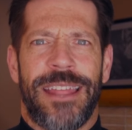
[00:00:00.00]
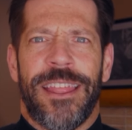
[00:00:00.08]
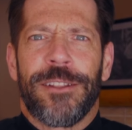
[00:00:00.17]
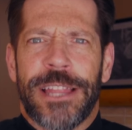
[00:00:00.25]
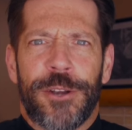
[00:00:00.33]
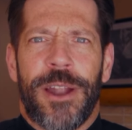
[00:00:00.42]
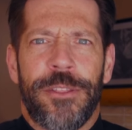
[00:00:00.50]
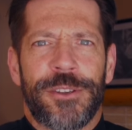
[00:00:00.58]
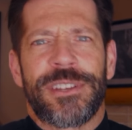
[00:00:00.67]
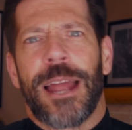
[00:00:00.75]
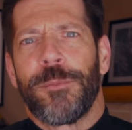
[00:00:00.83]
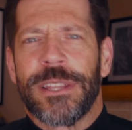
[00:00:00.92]
and then later on they're
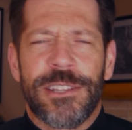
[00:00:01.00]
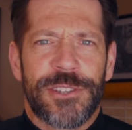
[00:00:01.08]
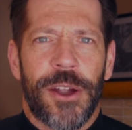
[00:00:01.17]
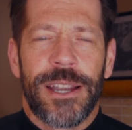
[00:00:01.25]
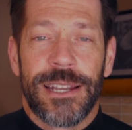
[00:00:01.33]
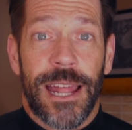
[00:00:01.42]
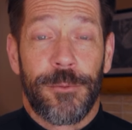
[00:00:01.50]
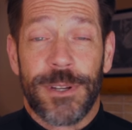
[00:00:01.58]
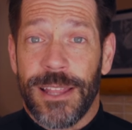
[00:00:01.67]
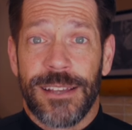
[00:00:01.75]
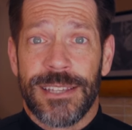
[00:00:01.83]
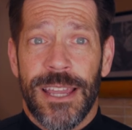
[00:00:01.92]
saying, I'm really sorry, and I
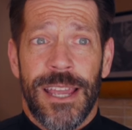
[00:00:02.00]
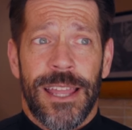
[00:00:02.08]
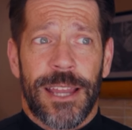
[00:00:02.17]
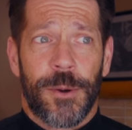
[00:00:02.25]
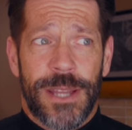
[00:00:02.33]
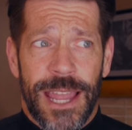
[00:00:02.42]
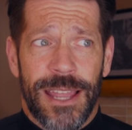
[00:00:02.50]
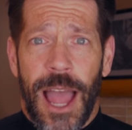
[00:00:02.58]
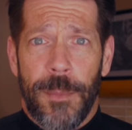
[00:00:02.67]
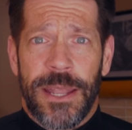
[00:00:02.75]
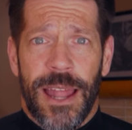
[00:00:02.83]
realize, okay,